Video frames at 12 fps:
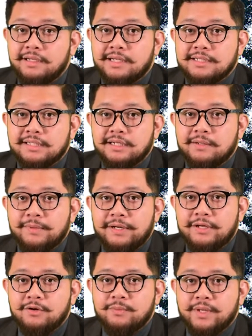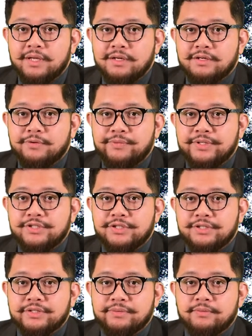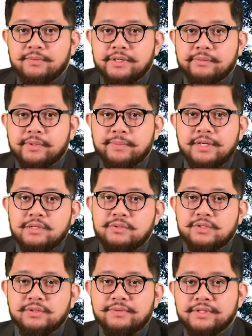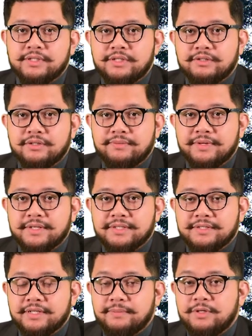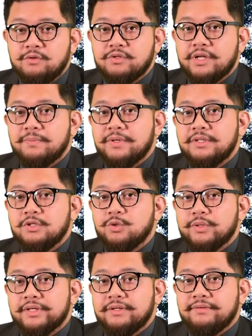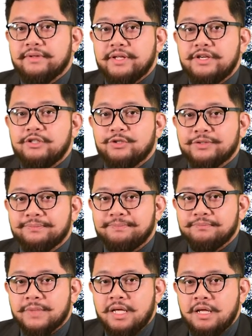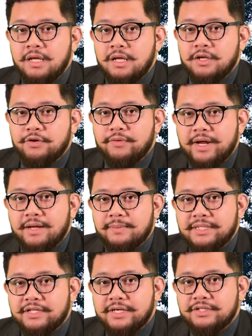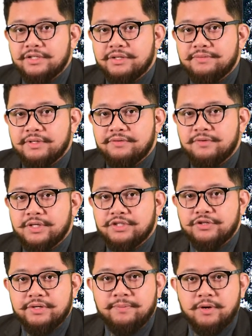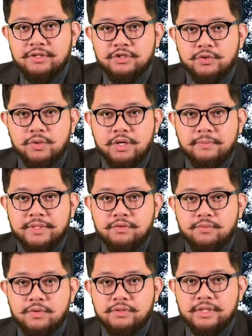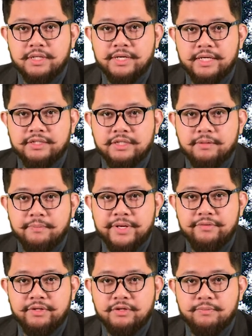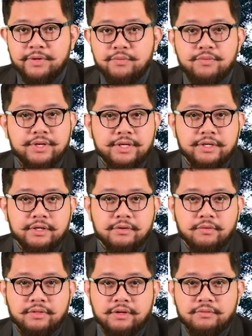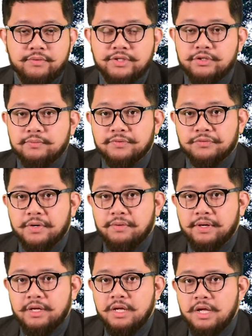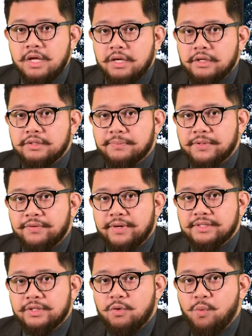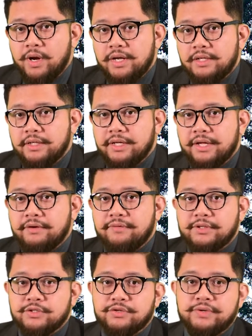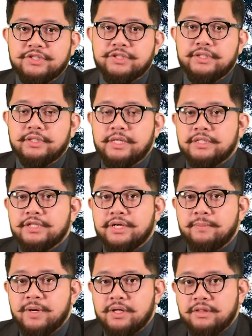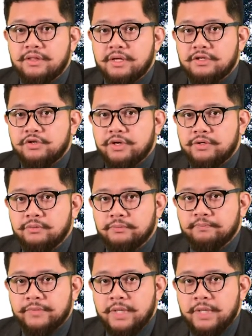Assalamu alaikum and greetings everyone. I'm Iqbal Yusuf and this is Tvs Am News, April 12th edition. The rehabilitation of the 43.2 km route connecting Miri to Marudi in the northern region of Sarawak is progressing well ahead of its original 30-month schedule.